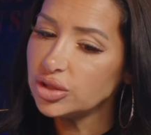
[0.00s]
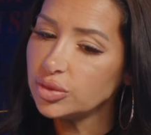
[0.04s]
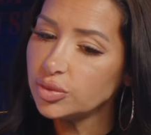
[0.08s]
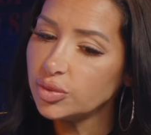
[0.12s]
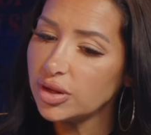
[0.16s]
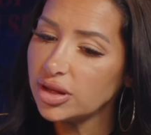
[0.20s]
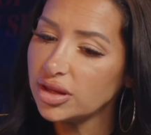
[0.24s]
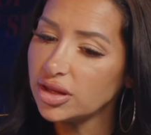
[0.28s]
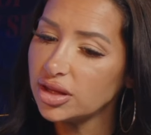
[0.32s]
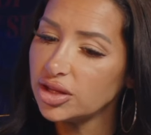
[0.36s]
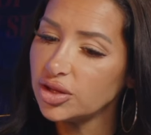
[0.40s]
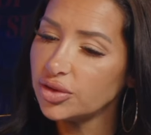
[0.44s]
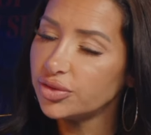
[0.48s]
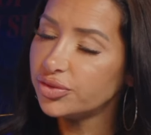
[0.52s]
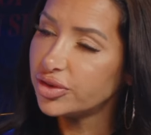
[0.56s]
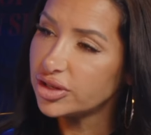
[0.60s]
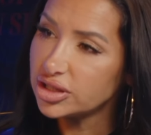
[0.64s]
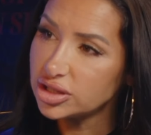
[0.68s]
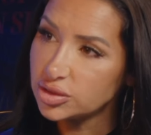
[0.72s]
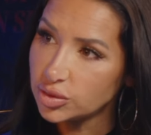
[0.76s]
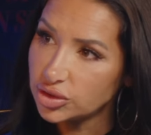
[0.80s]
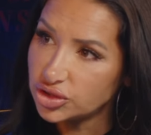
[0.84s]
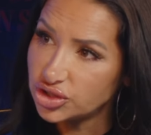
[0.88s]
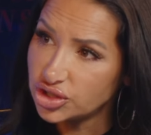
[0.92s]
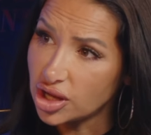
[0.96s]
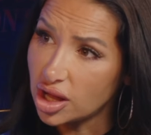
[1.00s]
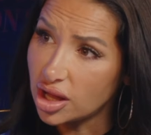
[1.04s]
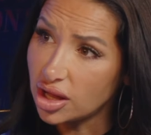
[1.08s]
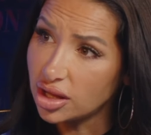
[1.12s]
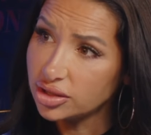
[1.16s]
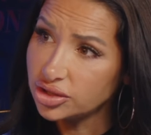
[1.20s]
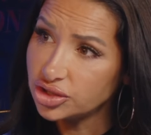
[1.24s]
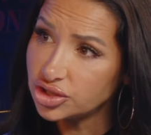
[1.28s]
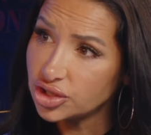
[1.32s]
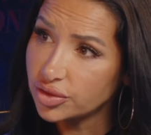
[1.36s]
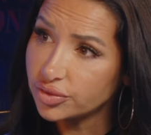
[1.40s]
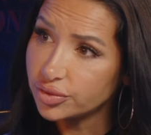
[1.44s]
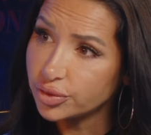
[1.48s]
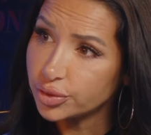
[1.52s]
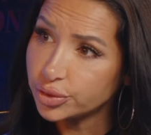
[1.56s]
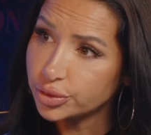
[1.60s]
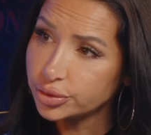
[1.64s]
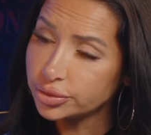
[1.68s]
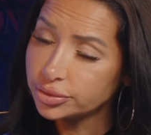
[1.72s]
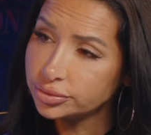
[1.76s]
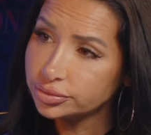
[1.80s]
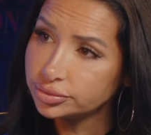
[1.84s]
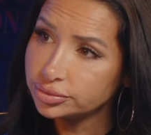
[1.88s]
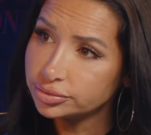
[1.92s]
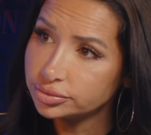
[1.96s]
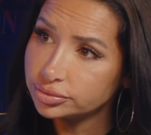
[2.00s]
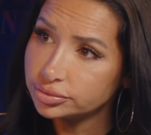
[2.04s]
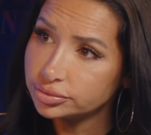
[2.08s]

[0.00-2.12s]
you with your friends with Ja Ja Rule.